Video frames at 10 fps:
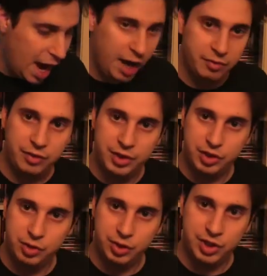I really
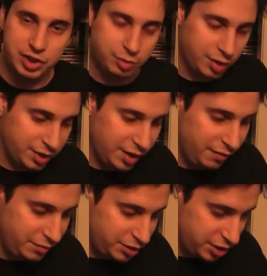enjoyed this one.
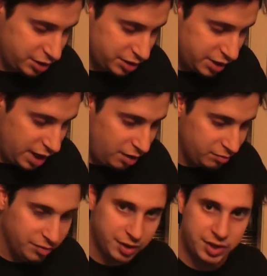Definitely check this
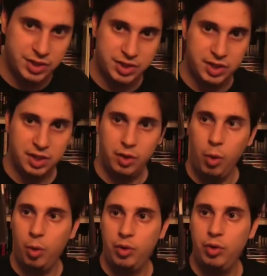out. Really
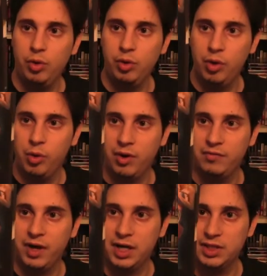cool gore
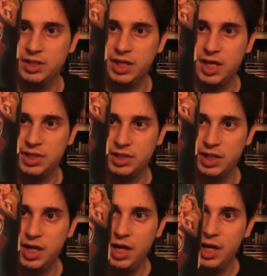effects in this,
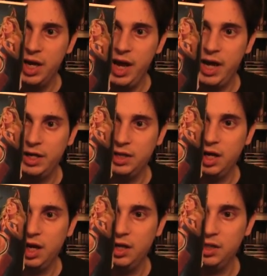and
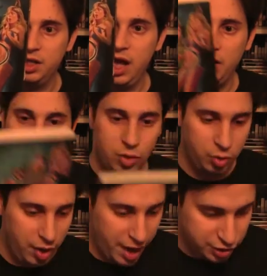a lot of
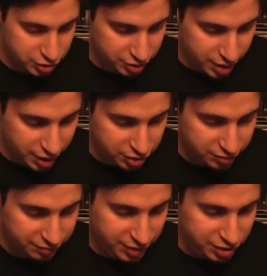cool
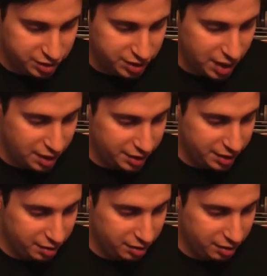extra features on here.